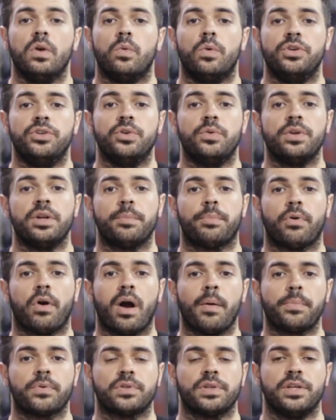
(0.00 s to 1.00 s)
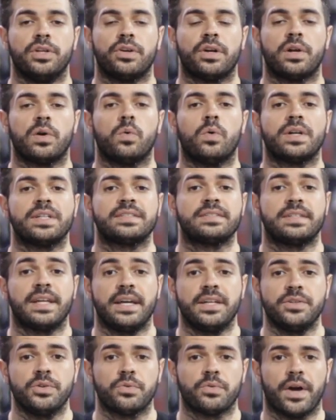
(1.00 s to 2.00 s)
When doing it properly, you're going to want to
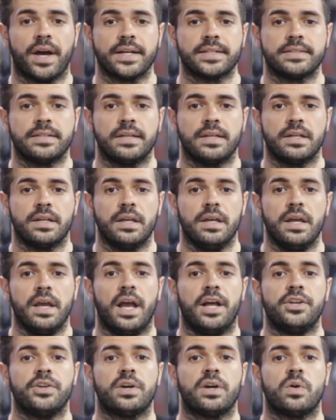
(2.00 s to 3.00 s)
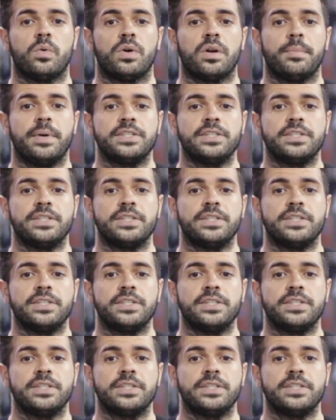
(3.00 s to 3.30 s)
stand erect, and you're going to want to